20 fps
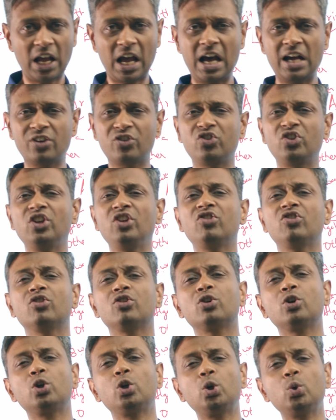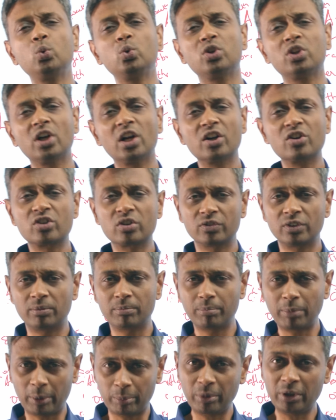RC is 2/3 of the
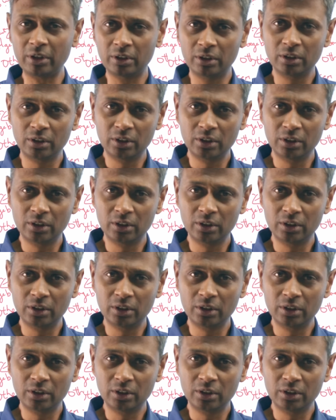paper.